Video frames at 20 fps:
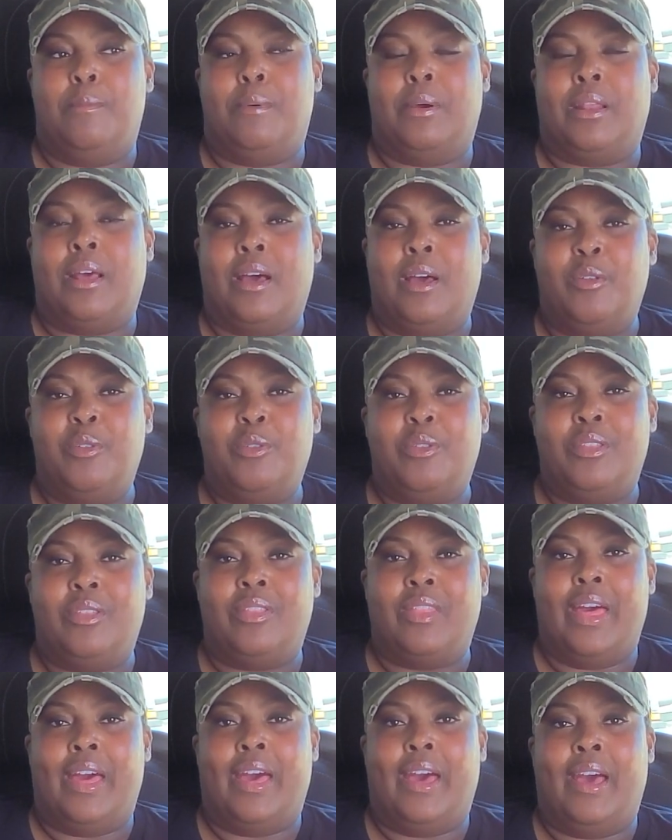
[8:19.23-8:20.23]
But other than
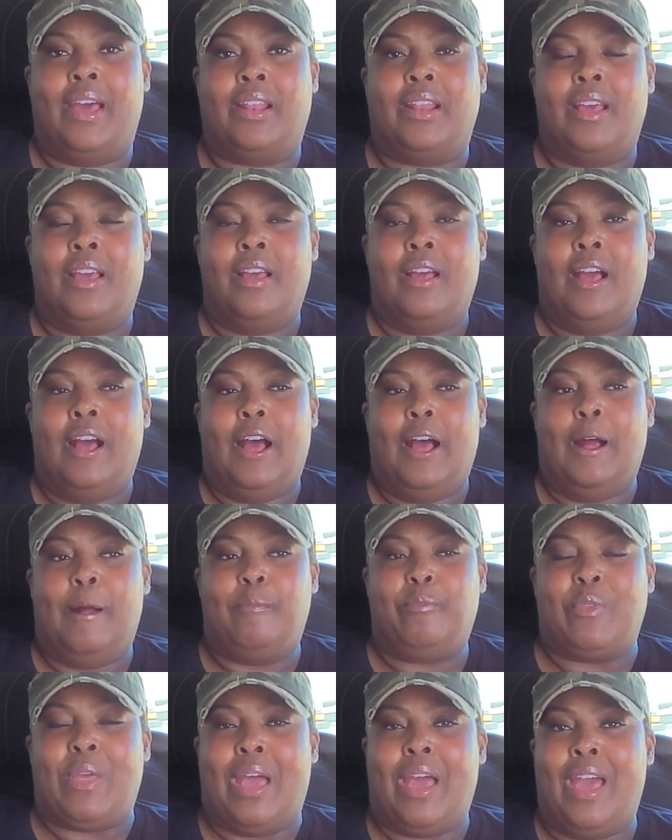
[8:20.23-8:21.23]
that,
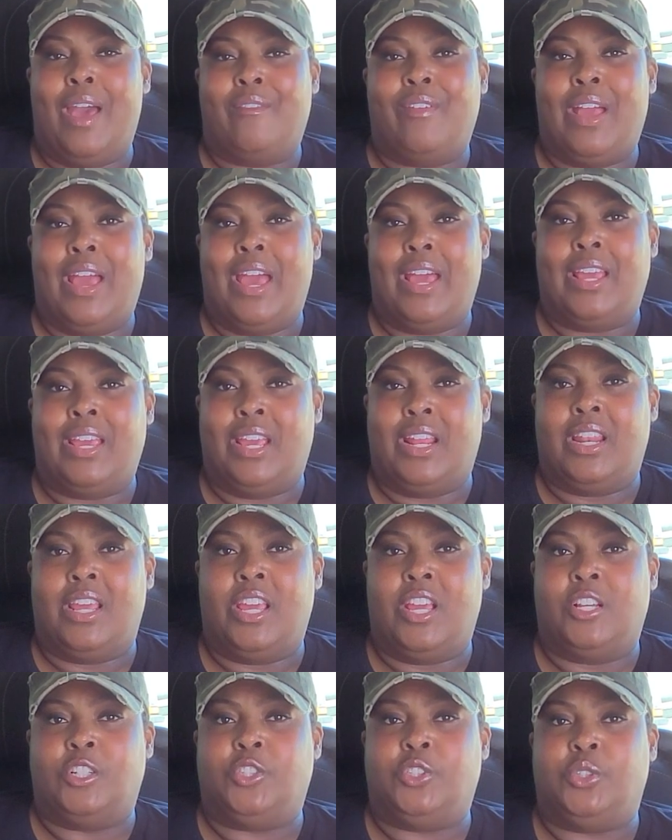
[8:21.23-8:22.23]
I haven't had any
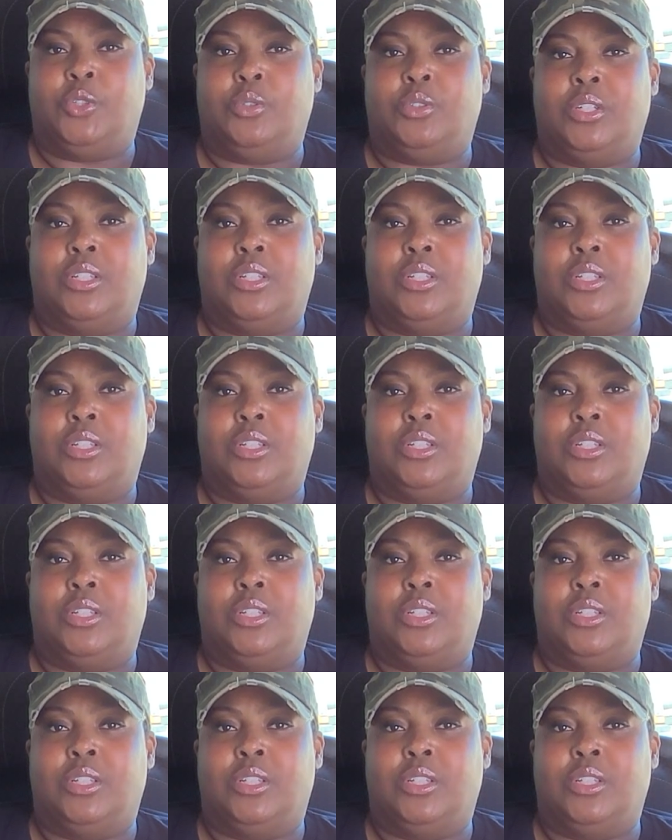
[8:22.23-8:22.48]
issues.